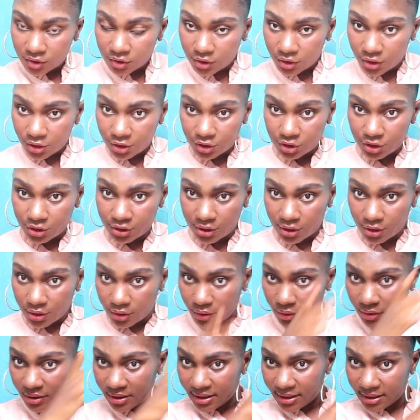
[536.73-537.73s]
So you're just going to
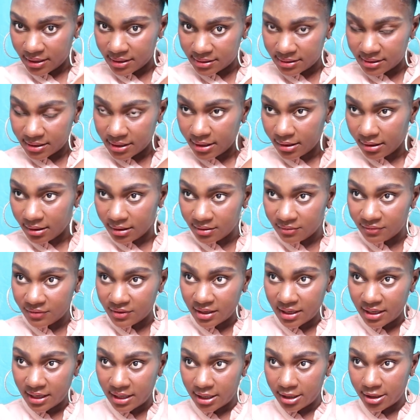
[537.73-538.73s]
go ahead and take all of
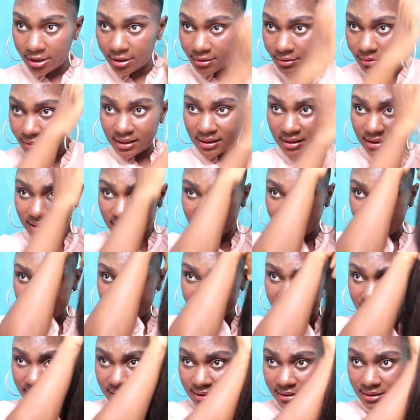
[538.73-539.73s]
the hair like
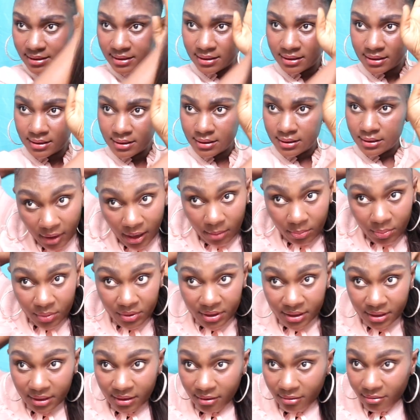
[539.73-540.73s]
this,
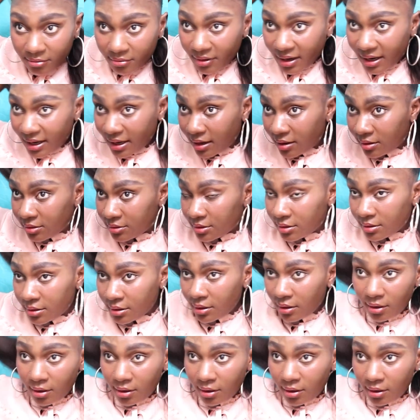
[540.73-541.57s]
wrapping it around.